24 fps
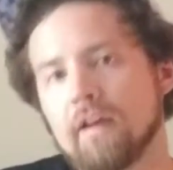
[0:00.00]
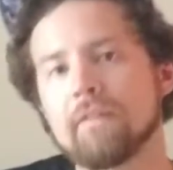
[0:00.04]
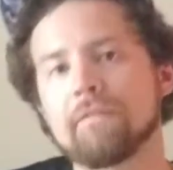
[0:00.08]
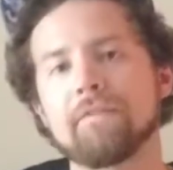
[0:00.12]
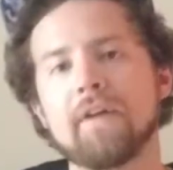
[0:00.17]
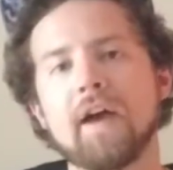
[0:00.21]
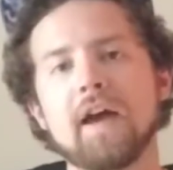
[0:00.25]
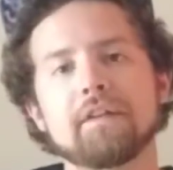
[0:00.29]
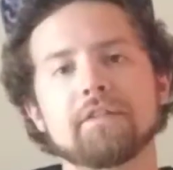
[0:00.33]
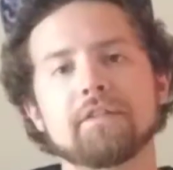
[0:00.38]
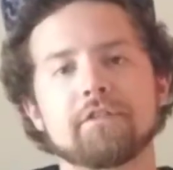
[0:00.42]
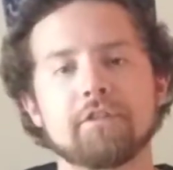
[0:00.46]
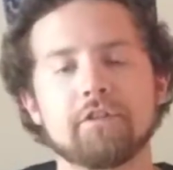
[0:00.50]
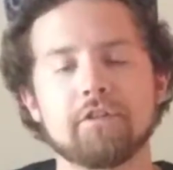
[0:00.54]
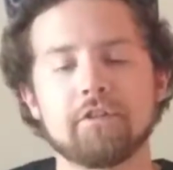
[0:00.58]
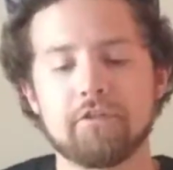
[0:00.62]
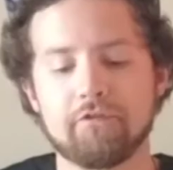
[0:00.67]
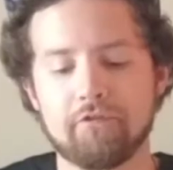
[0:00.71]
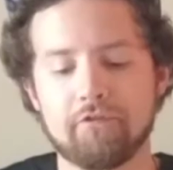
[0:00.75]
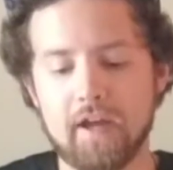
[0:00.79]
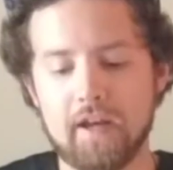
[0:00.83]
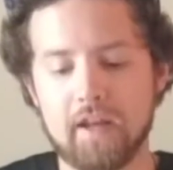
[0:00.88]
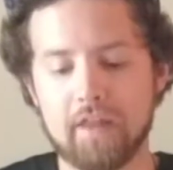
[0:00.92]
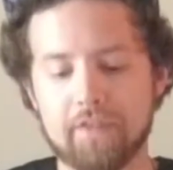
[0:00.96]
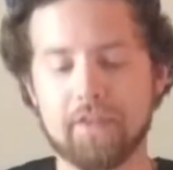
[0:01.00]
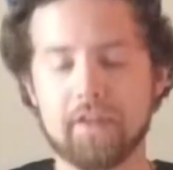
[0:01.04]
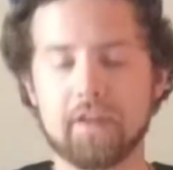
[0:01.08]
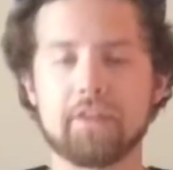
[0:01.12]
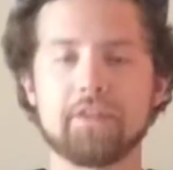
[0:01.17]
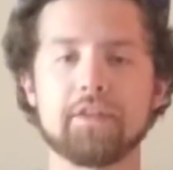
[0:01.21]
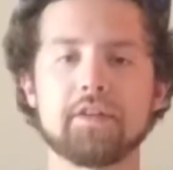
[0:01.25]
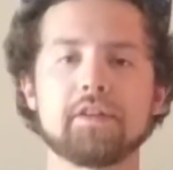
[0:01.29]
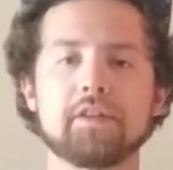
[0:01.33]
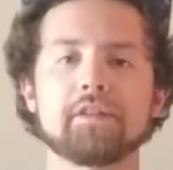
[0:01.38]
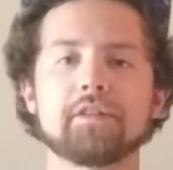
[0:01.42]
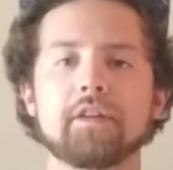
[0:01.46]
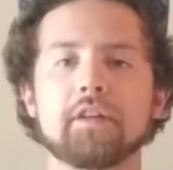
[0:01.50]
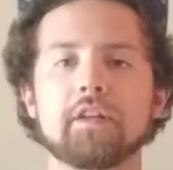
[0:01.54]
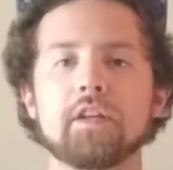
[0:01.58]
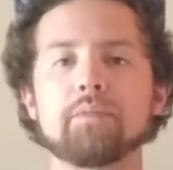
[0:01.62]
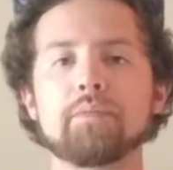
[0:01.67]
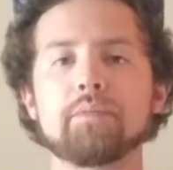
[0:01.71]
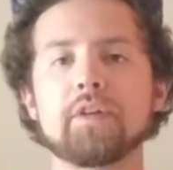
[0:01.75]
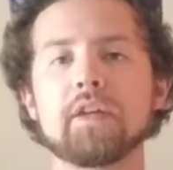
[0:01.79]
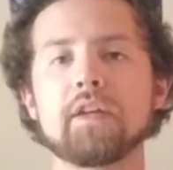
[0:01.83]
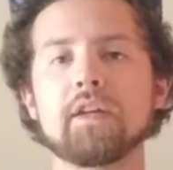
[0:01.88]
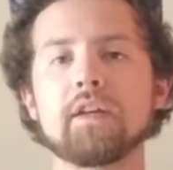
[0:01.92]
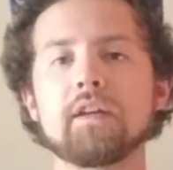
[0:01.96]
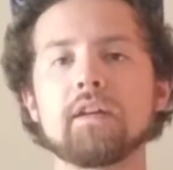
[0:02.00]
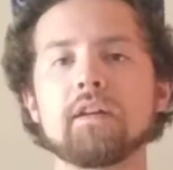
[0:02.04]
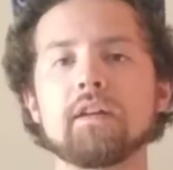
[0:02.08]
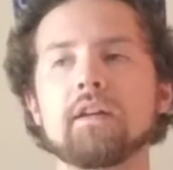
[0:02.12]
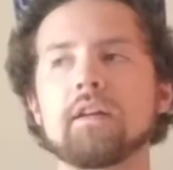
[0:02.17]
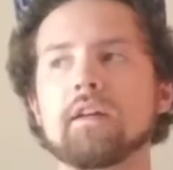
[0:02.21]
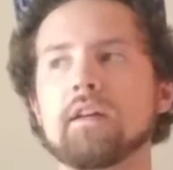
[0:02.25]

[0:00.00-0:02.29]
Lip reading: faster, right? I think this is going to be